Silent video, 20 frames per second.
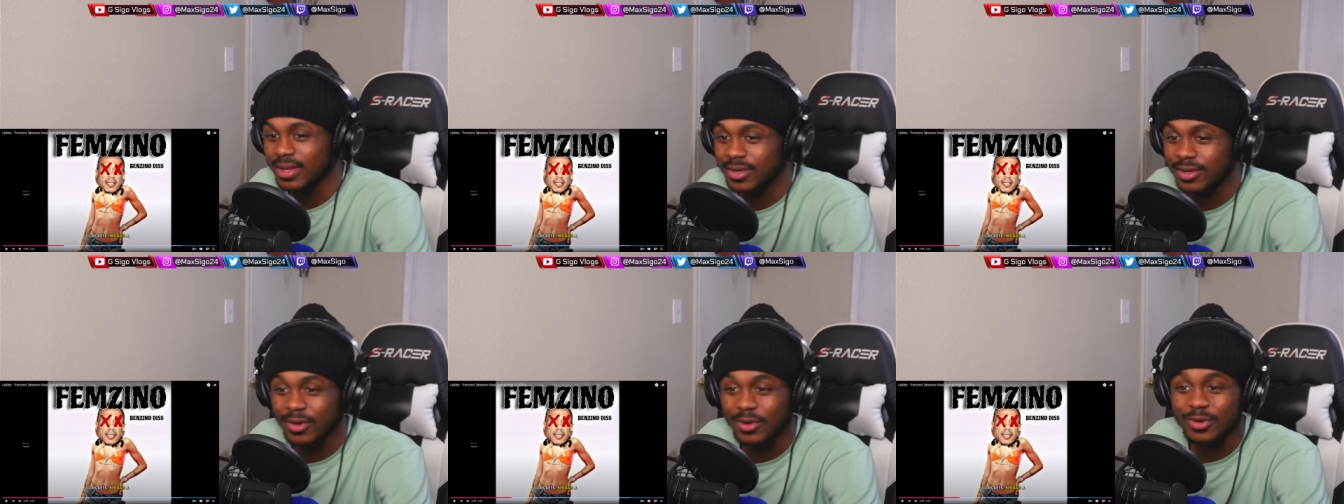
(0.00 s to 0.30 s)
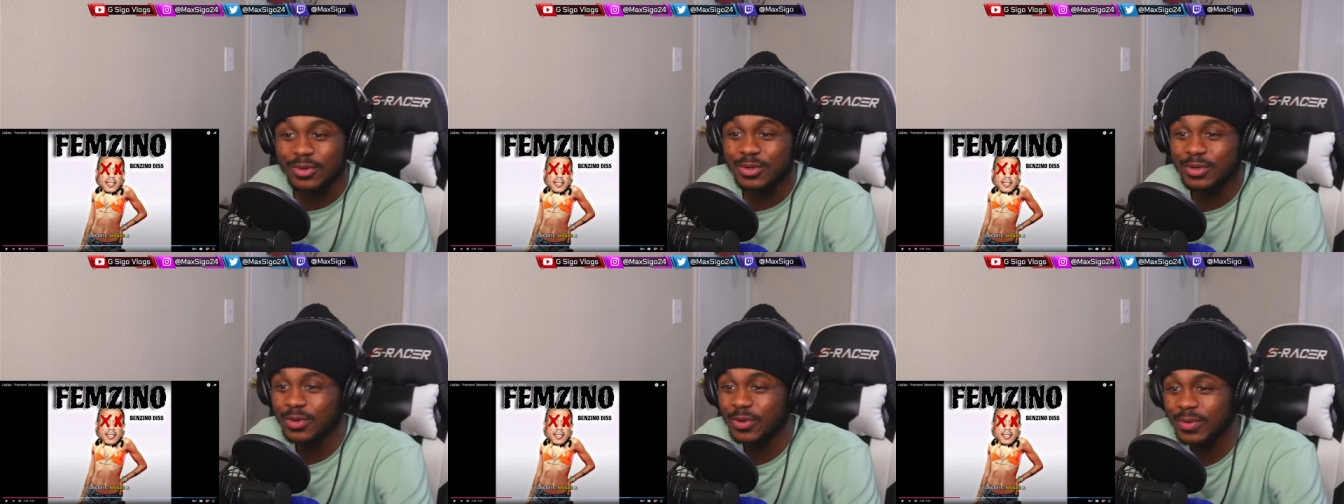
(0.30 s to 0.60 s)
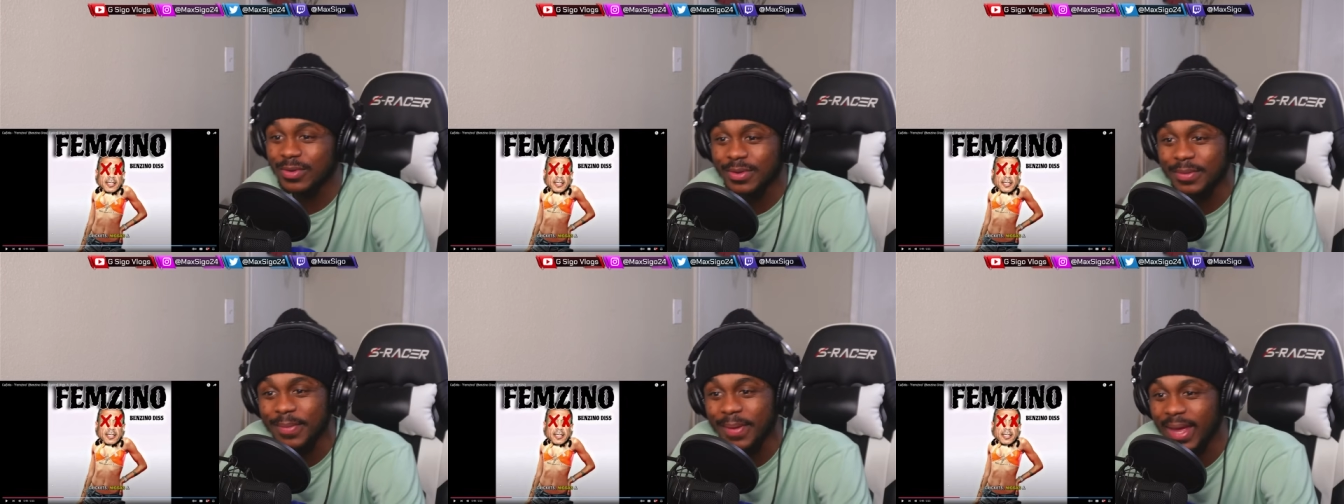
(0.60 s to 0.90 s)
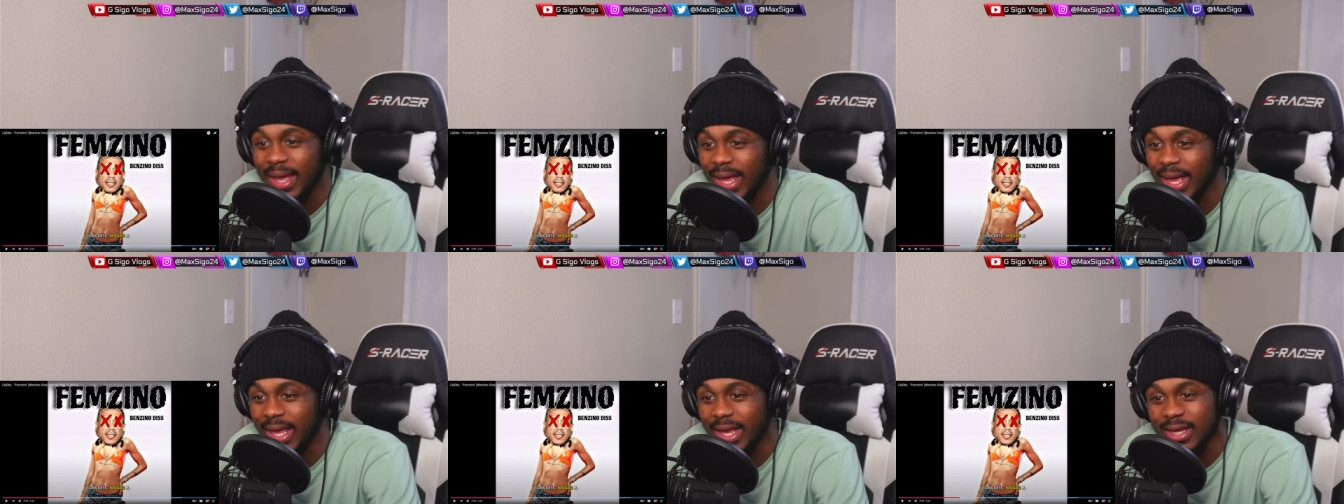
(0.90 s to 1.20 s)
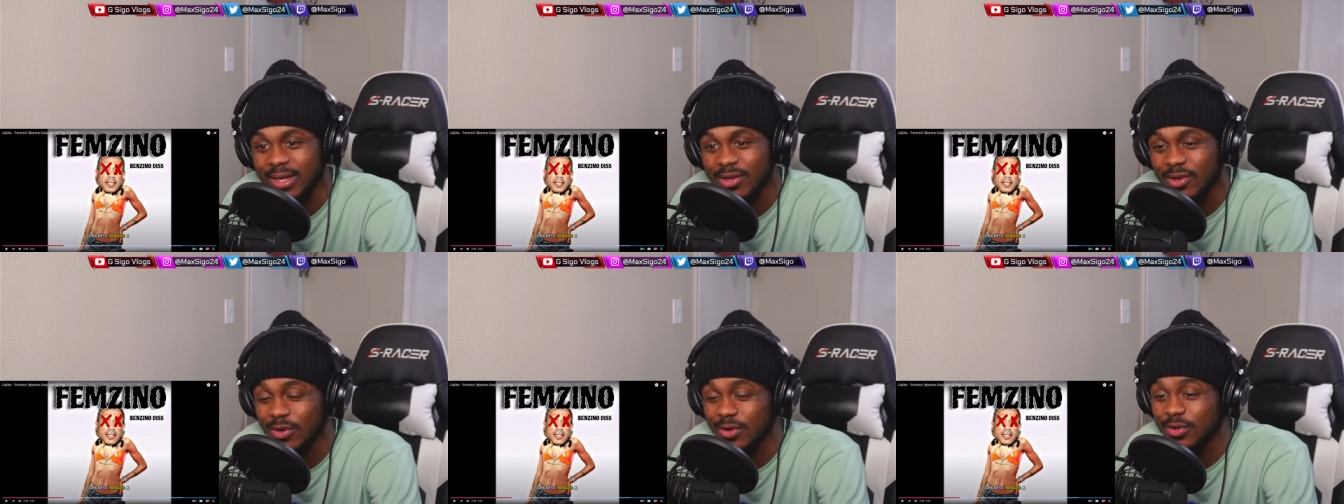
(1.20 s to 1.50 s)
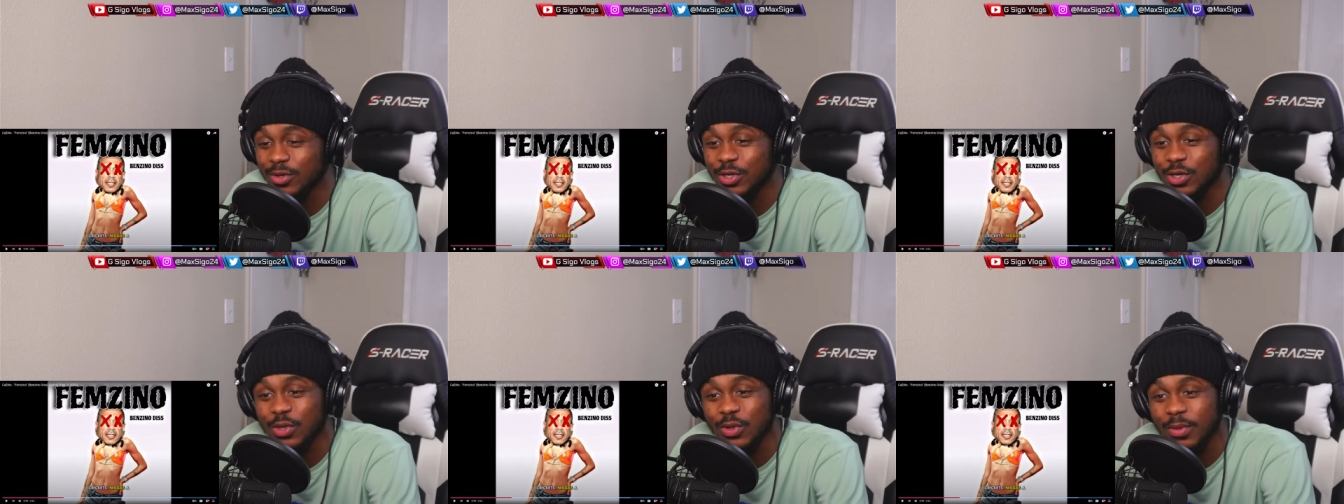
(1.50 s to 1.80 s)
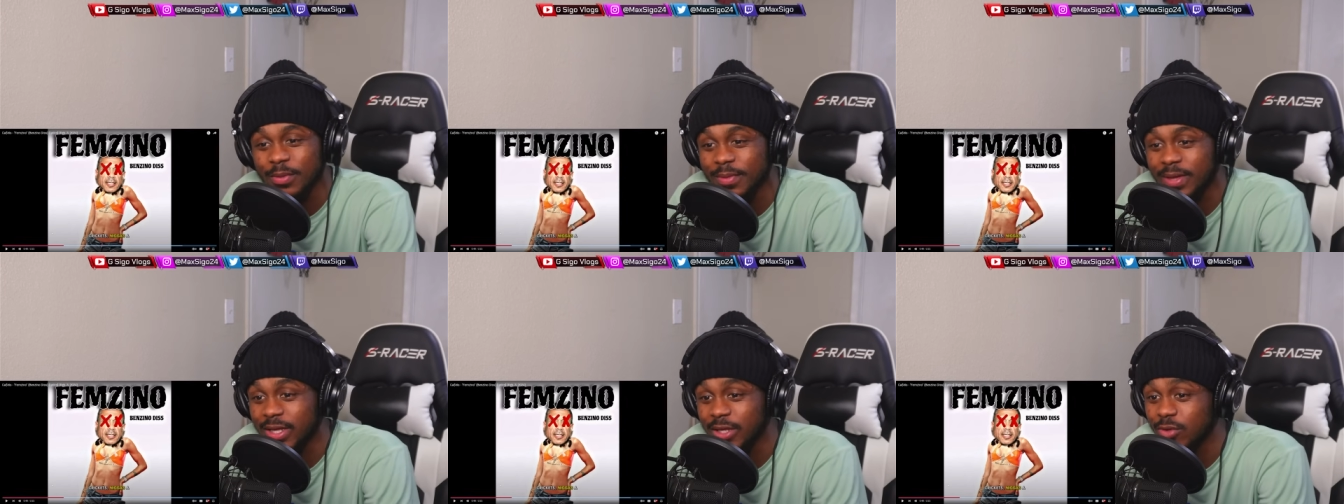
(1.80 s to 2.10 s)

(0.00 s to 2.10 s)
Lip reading: Don't do it, man. Don't do it, man.